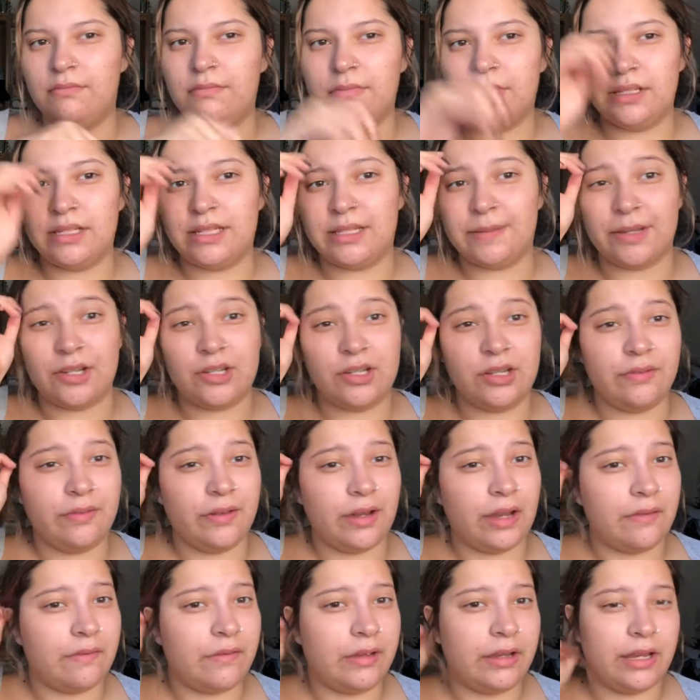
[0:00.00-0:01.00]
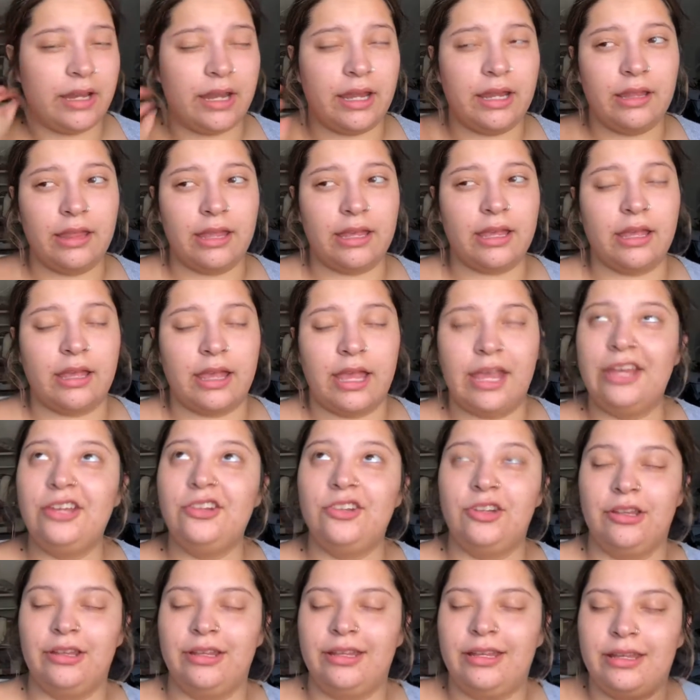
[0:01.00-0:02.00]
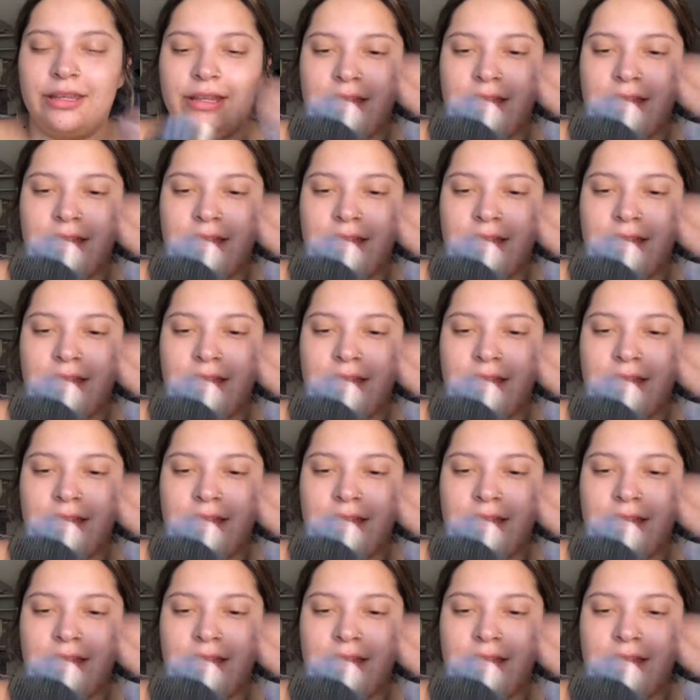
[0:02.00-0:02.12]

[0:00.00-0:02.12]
especially for every day. Like occasionally,